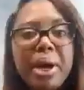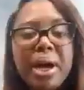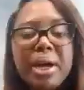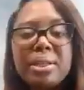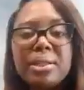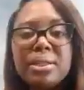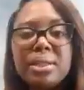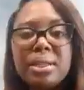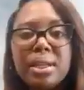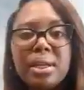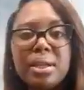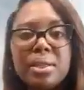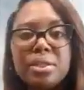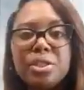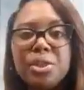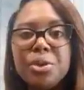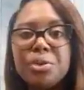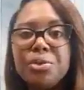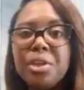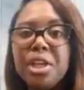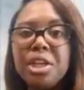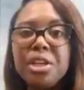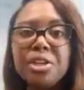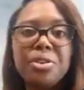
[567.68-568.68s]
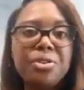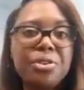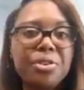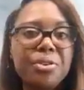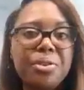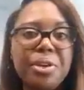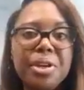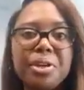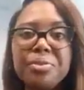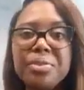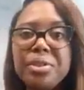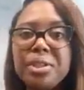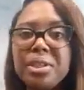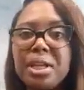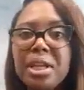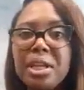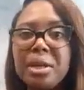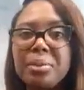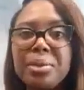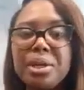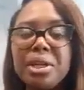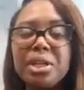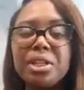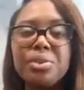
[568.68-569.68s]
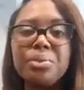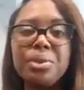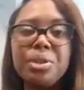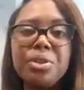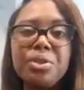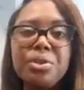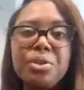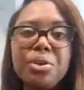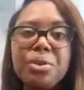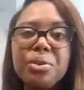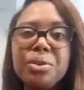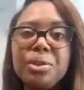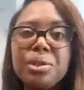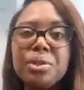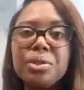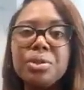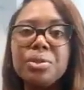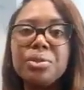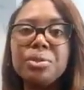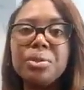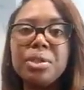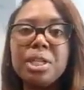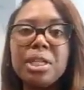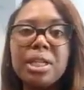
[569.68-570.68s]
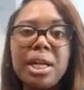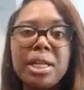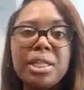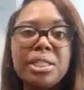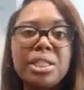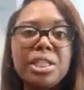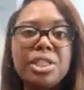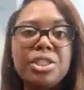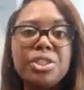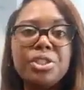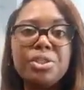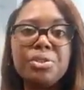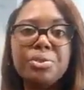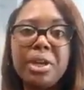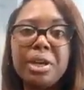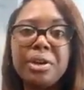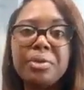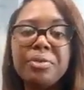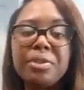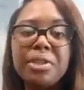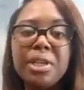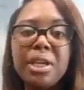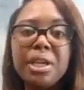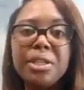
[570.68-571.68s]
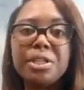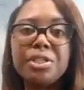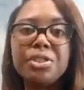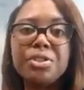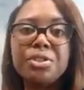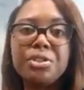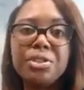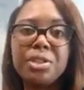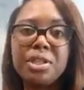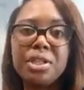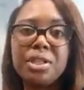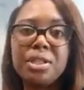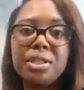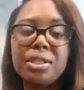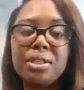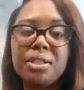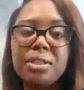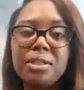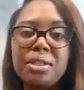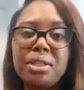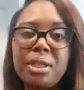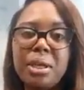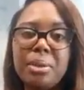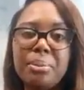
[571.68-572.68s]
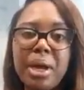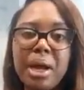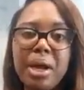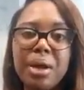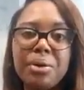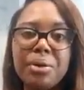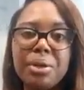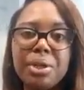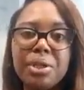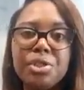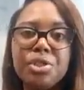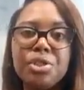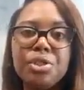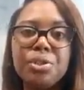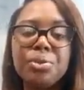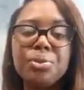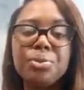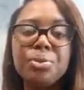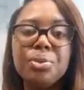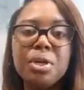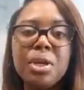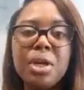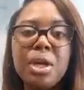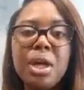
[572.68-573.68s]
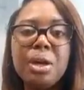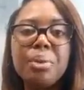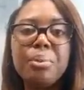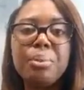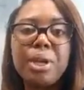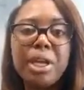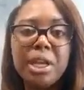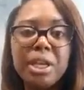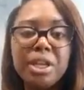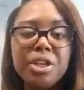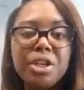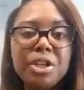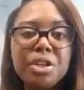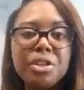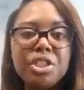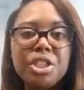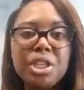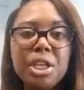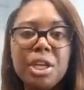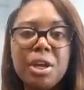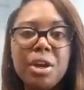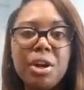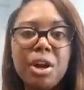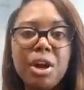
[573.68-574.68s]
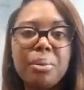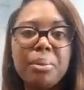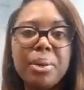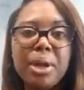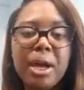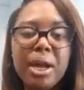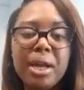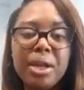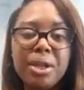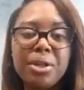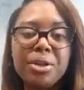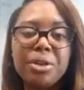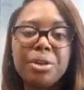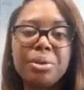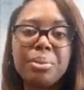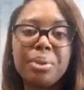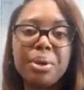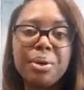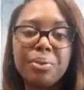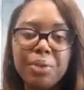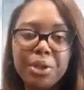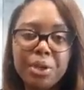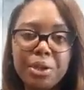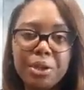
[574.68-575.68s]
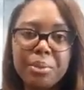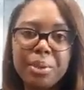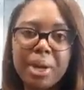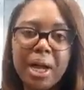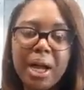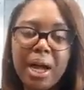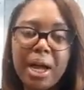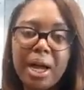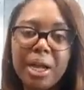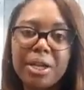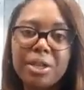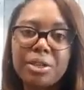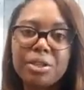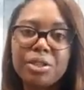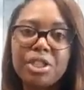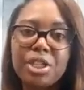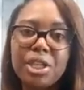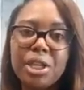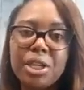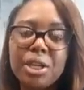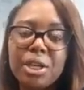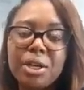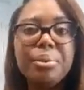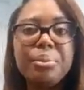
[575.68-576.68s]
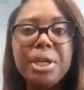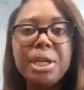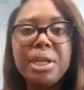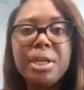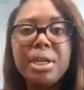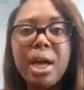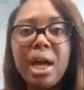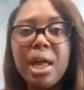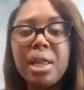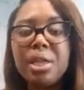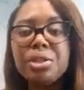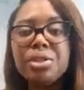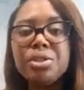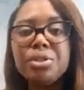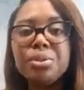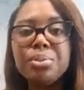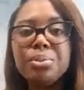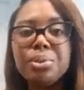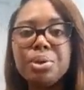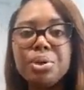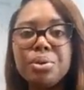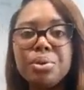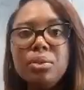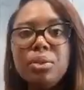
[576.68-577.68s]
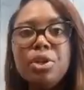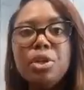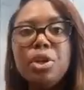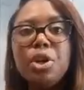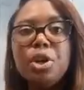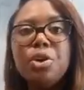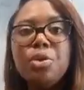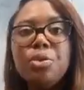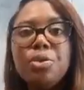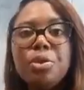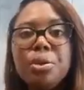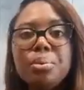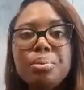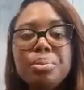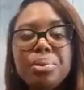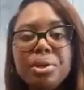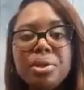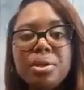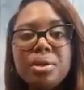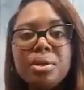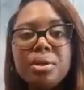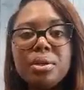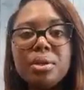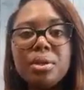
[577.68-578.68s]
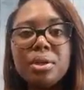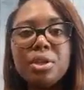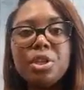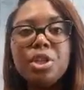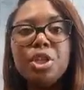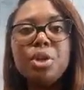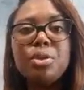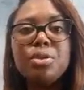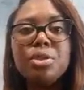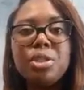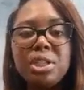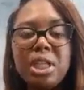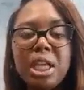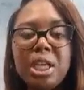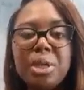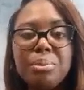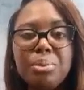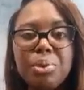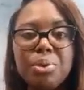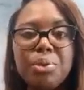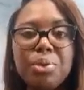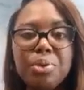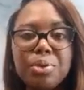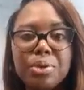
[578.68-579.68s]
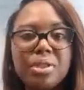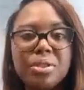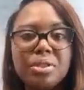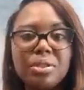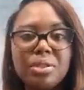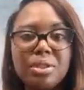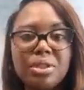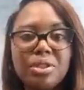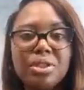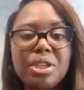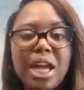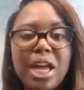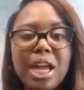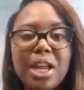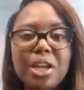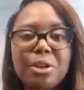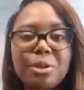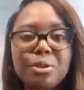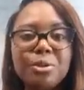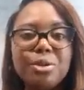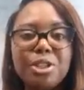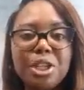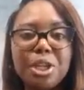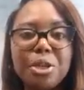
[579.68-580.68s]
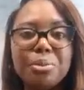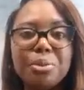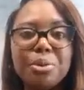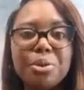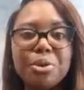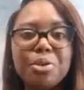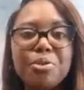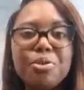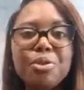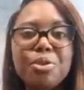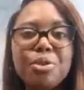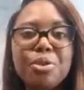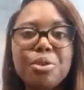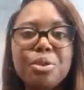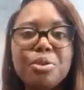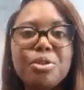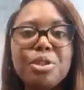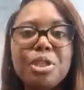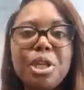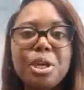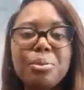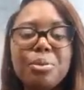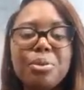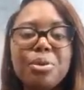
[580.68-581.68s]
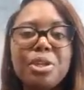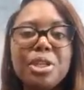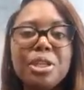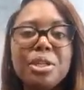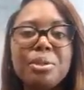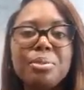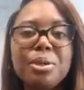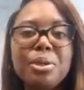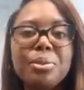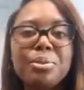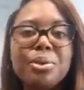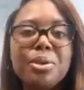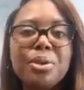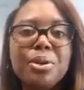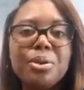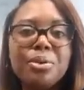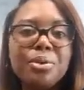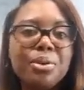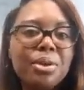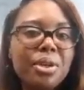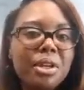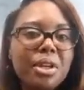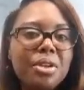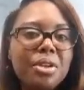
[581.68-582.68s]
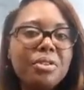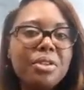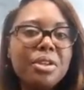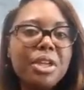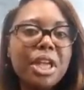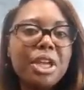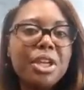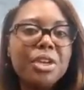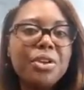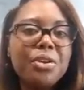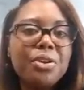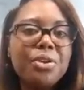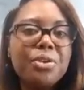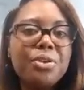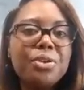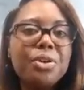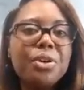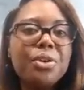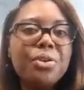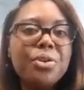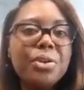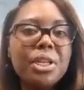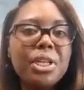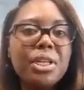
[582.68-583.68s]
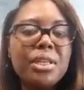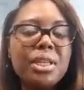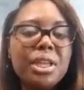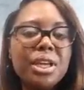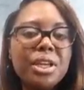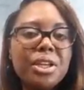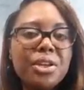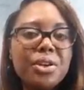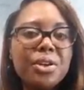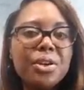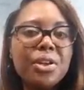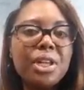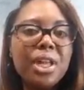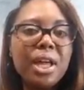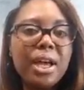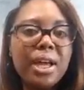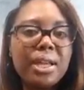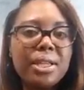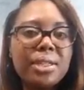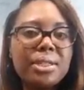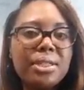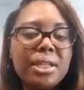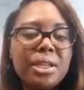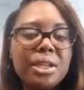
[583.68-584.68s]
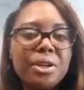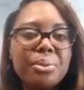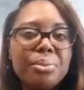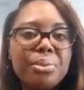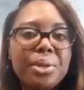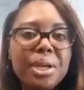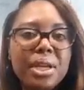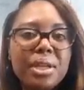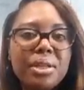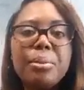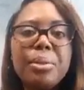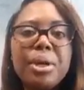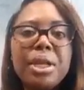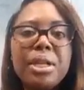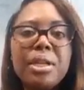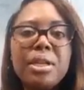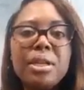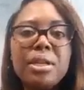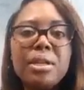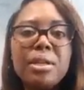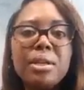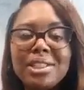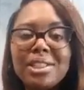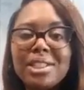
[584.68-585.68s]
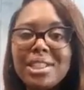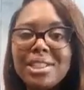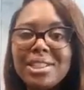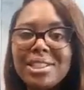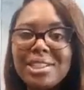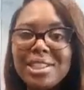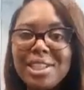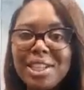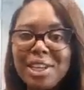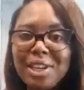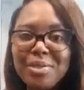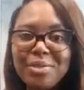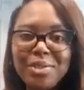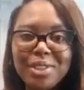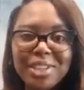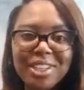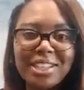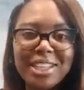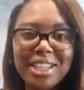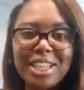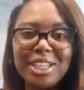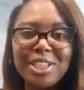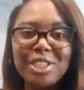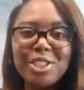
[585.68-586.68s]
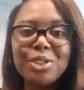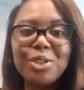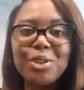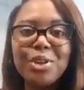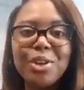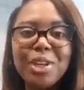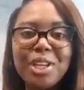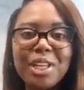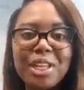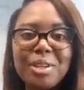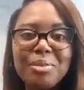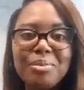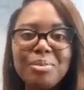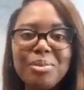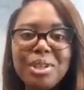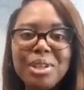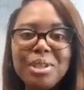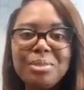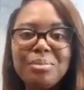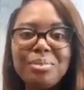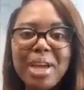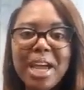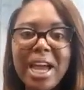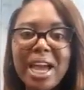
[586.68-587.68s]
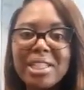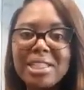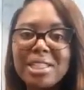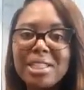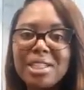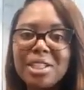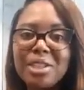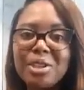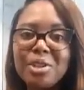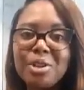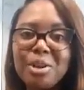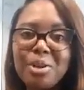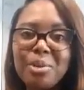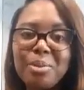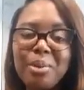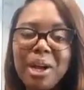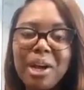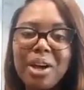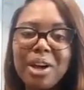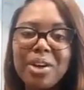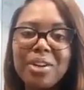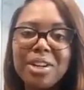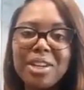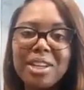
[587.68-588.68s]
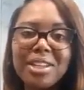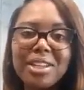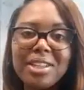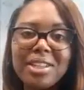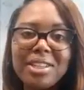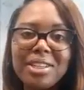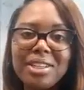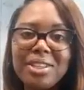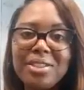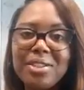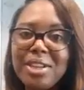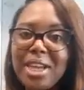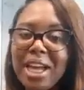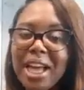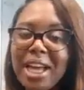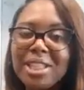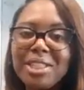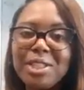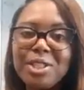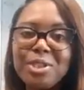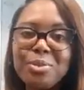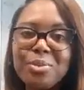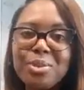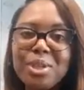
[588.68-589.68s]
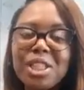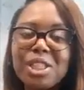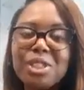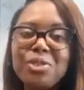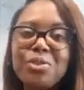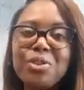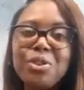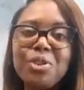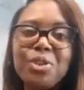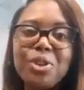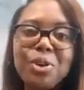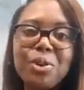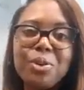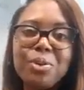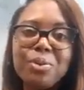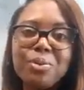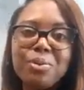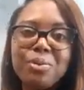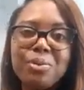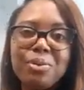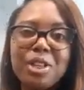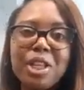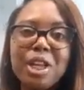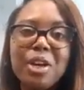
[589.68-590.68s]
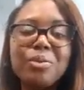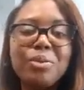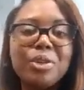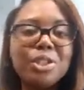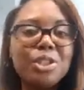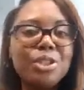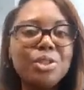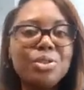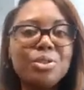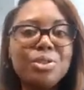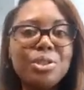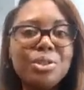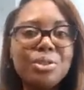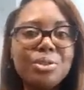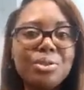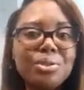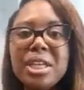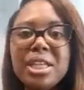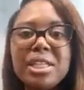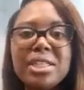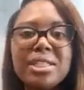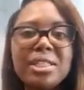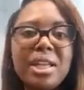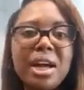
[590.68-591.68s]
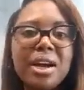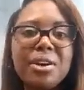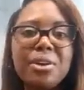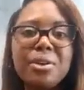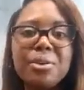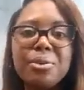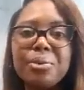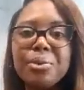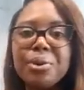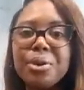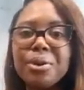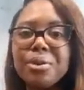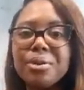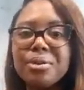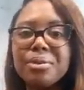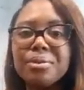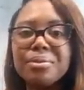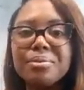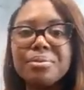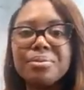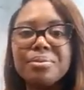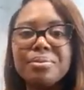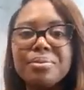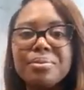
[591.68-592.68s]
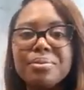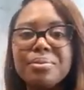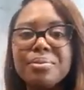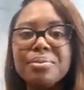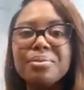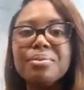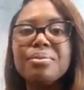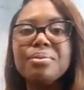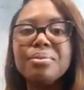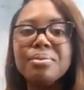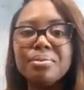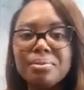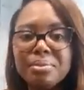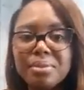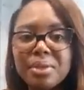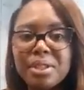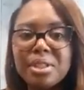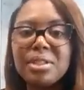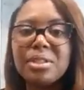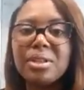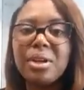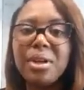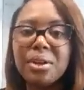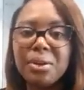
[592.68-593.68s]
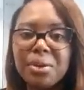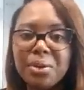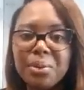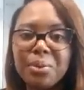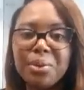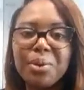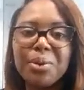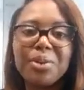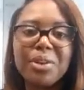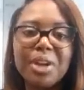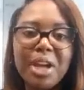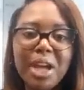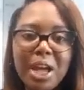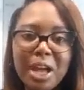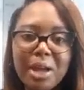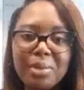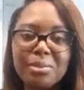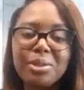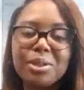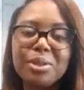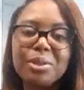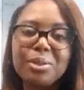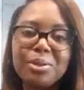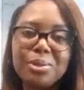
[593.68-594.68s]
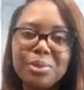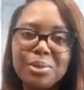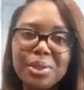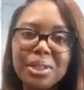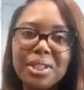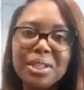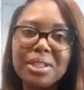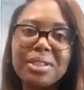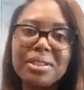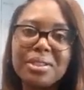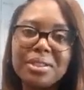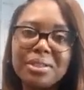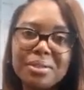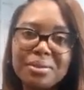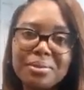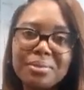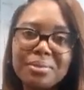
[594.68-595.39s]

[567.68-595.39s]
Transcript: mindset. Don't think you know everything because when you go in school, they're not teaching you everything that you're going to step out into. Mm-hmm. in your chair or behind, you know, when you're behind your chair. Be knowledgeable. Know the book. Know state board. You gotta know state board. If you don't know state board, then the people gonna feel like you don't know anything, your clientele base, And then just love it. Enjoy it. Be passionate about it. You got to, because if you don't love what you do, it's not going to work. Mm-hmm. Okay. Absolutely.